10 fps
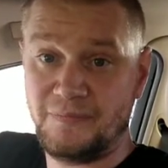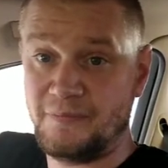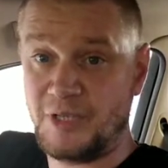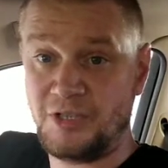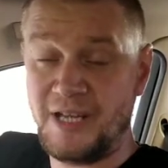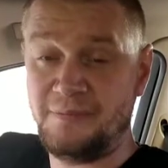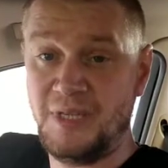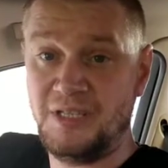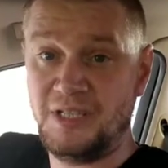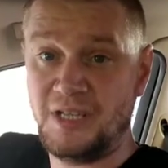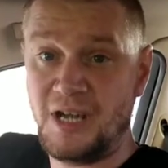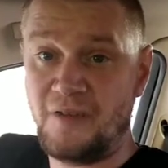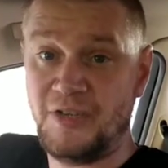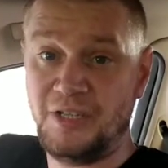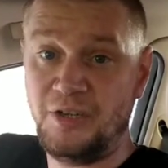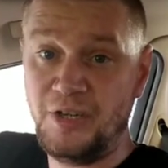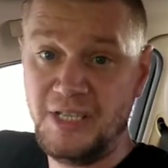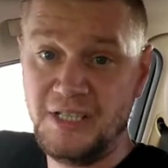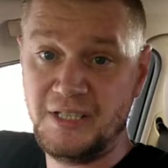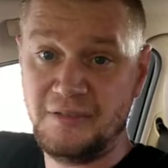which led me to having to
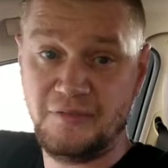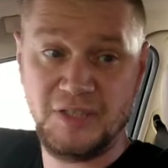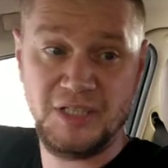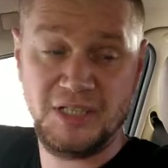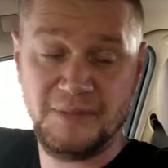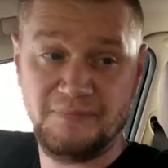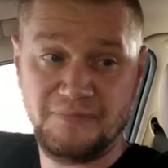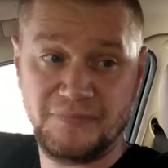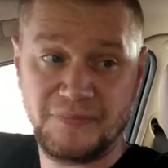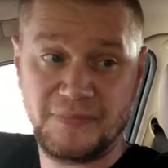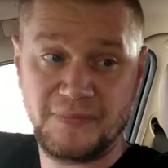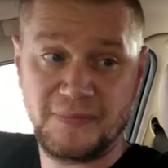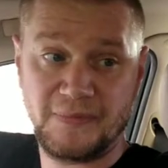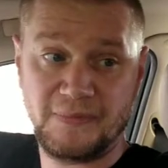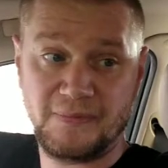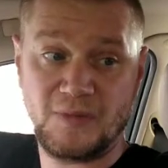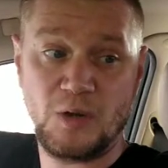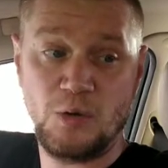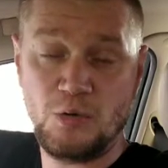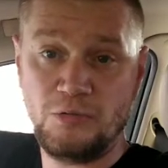clean the
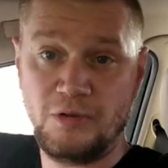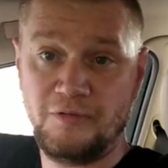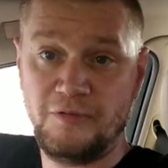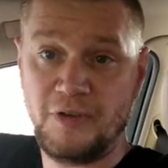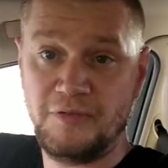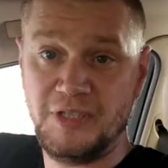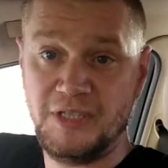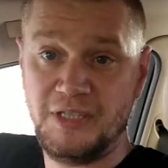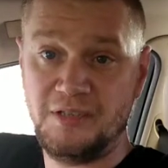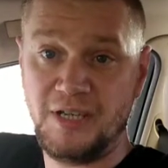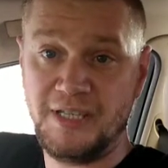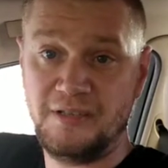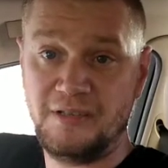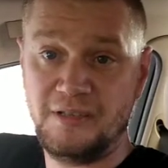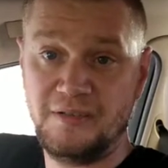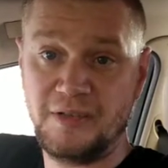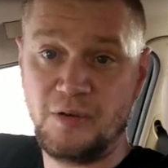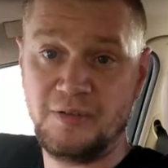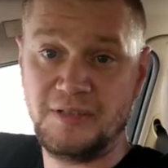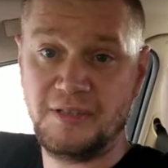whole of the light,
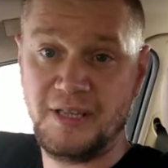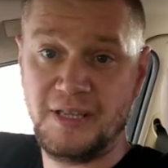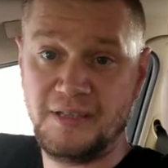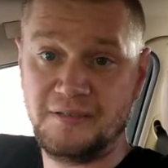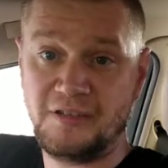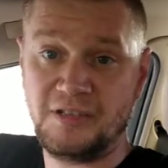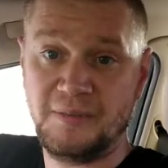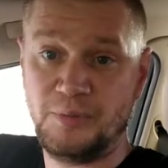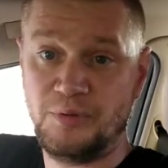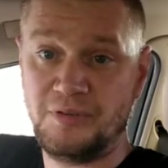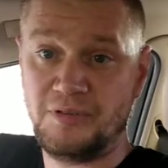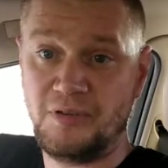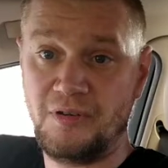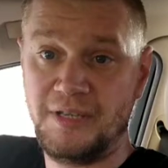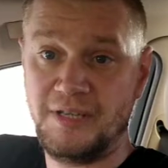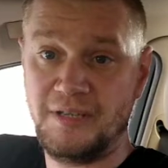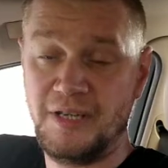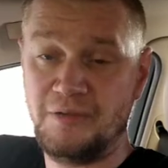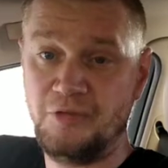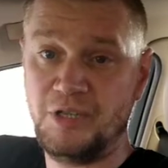the circuit board on
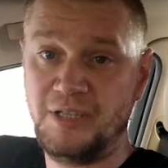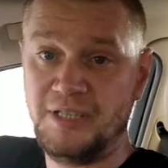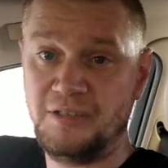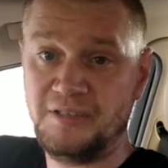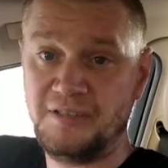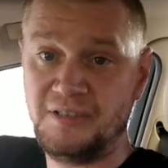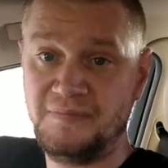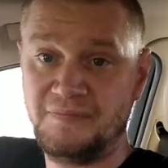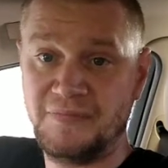the rear light cluster,